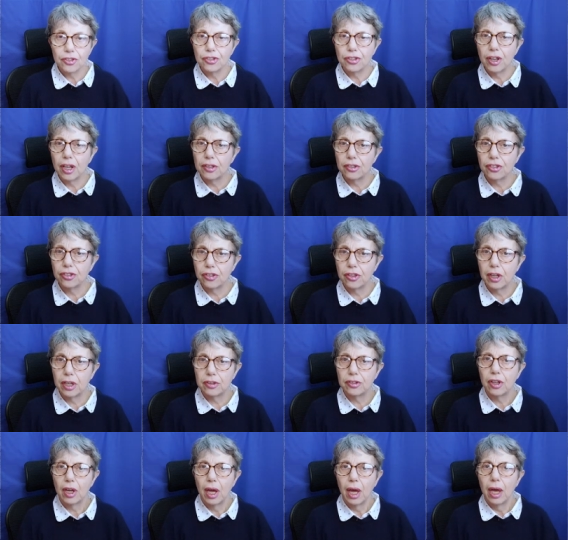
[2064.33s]
such
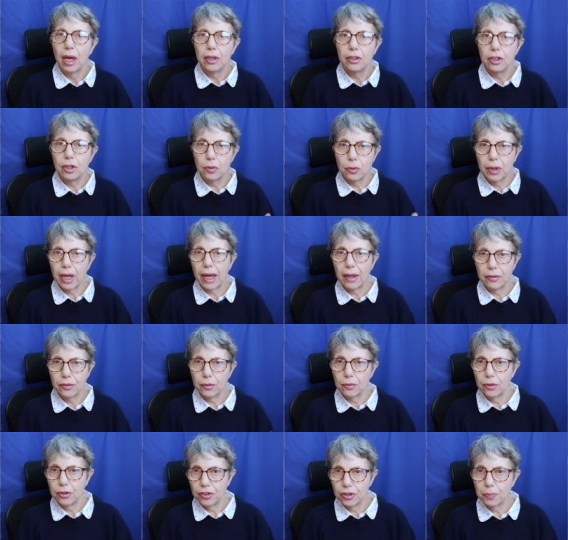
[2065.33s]
that you
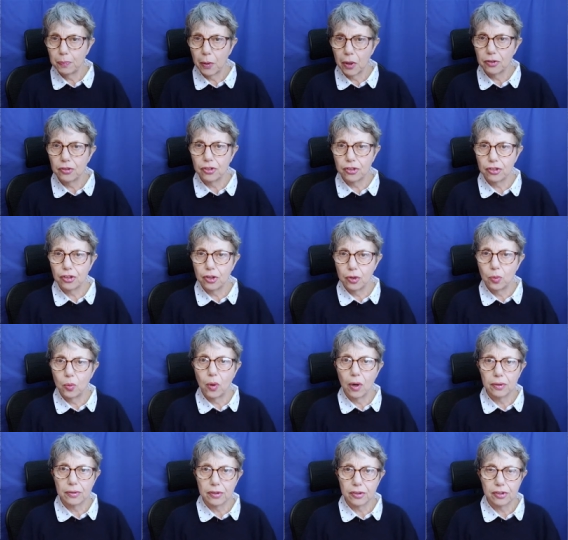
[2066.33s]
get the response you
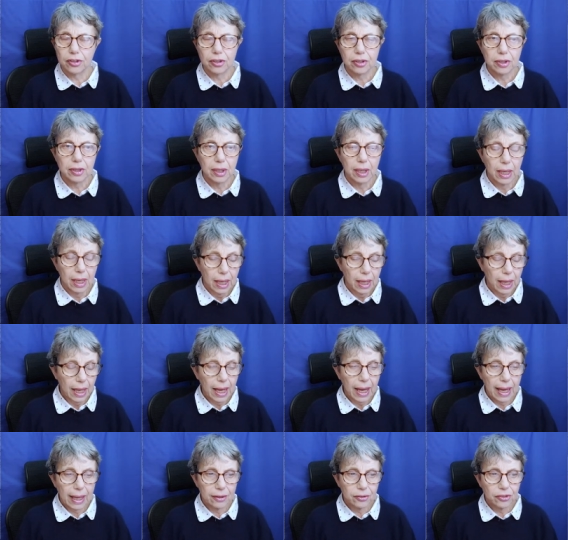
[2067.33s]
want.
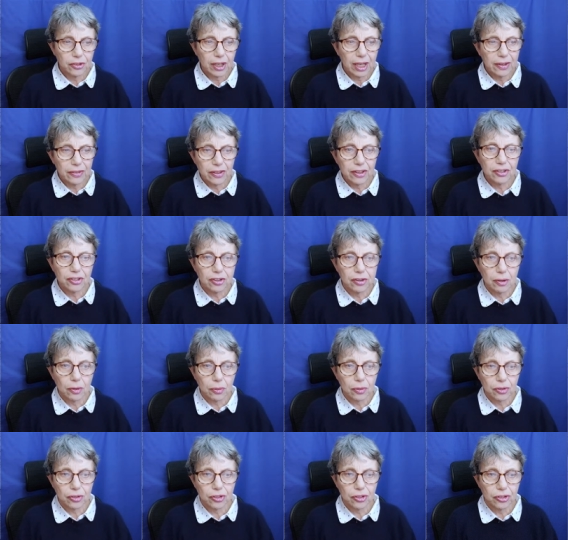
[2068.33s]
And this
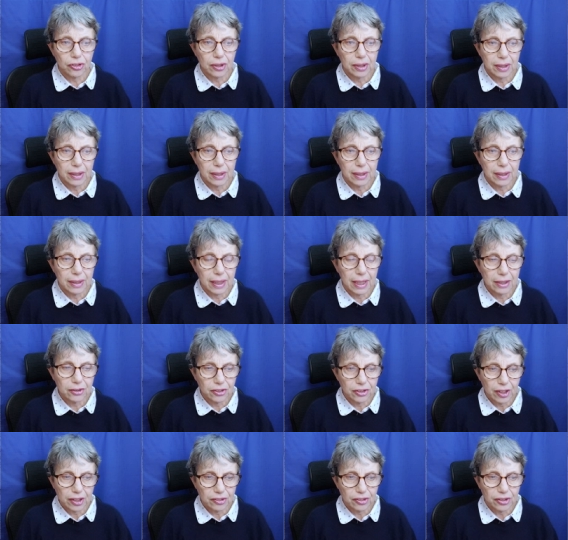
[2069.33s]
looks,
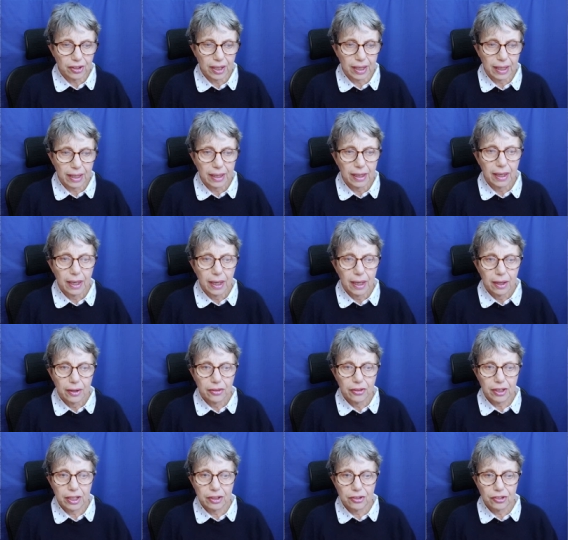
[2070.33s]
it says here,
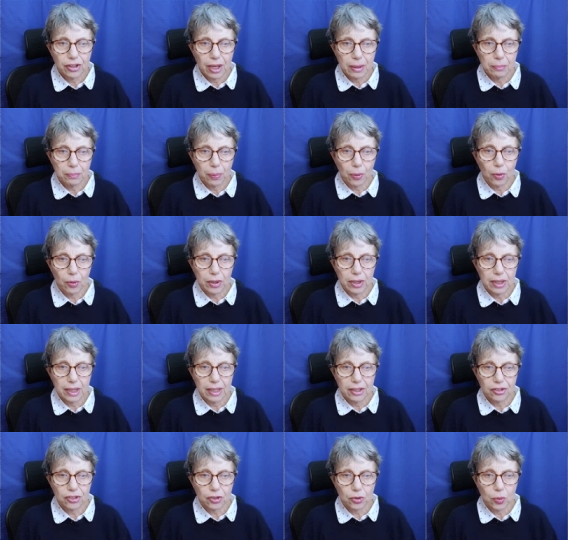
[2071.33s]
the 10 point
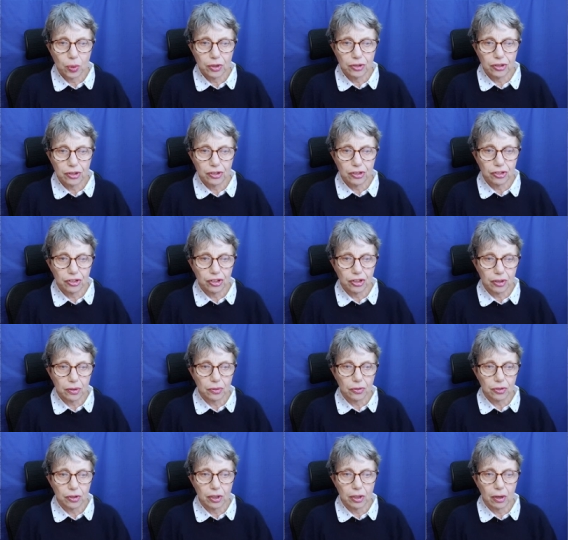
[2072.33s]
list quizzes
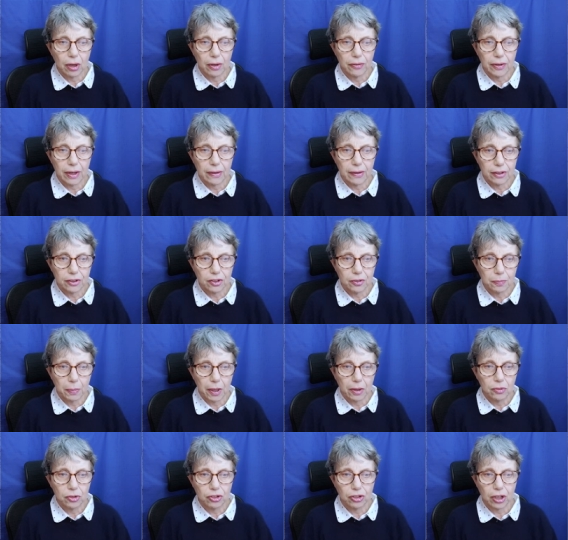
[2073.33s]
children on their
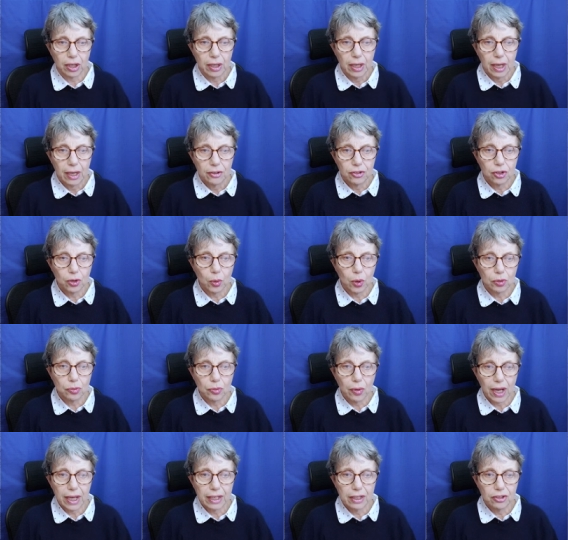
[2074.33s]
exposure to
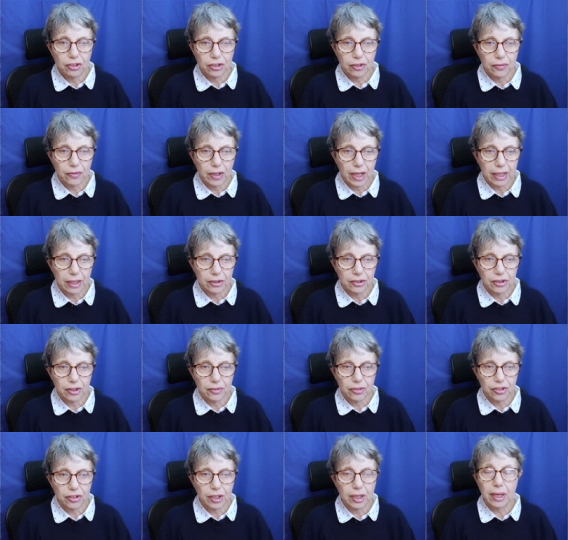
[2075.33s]
a range of
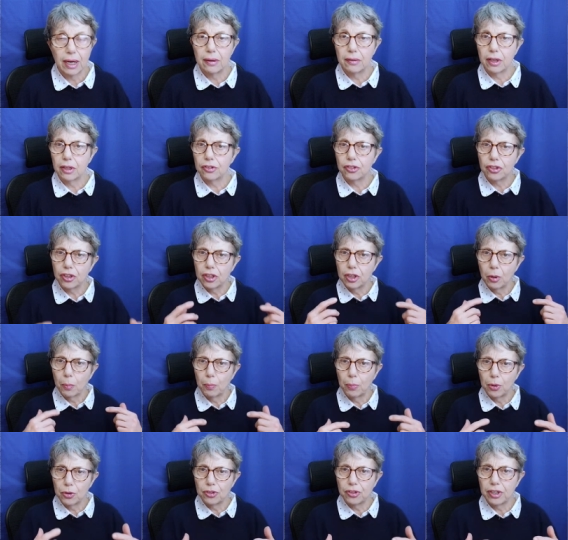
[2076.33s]
negative scenarios. So
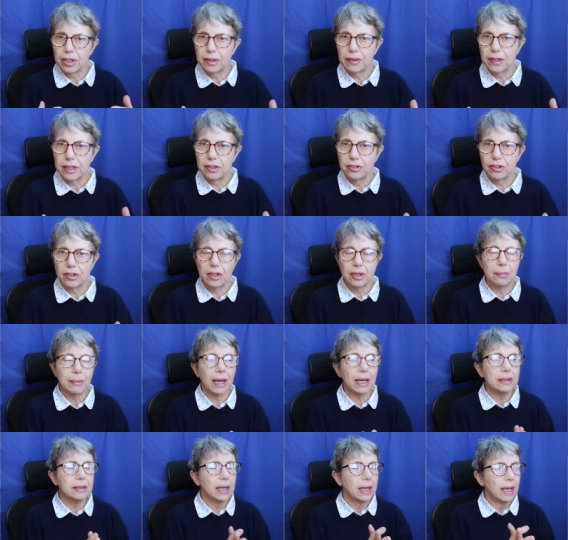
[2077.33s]
you're putting these in the
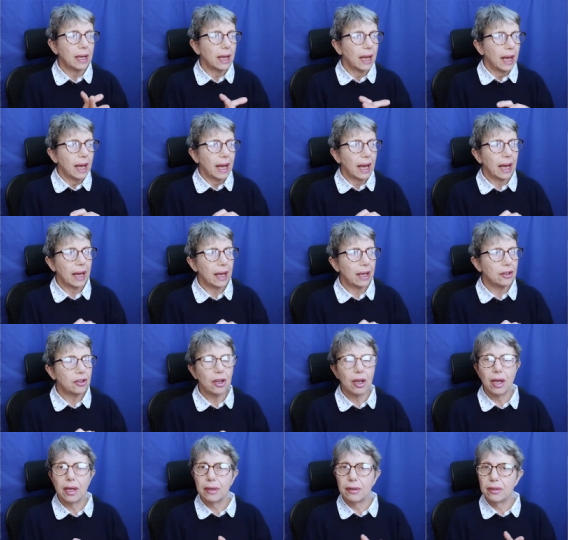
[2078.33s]
mind. Uh,
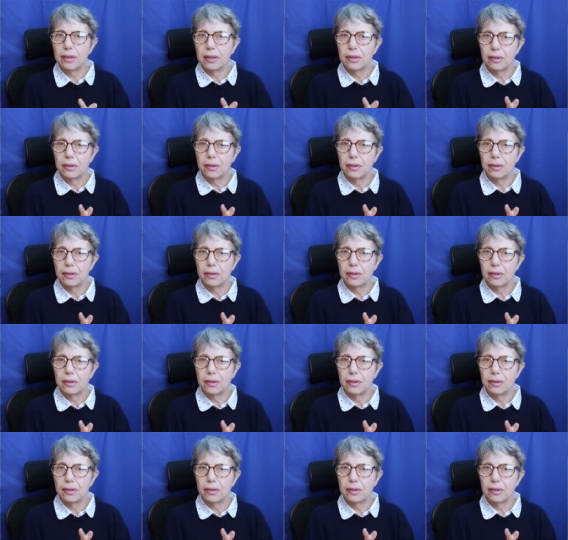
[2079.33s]
uh,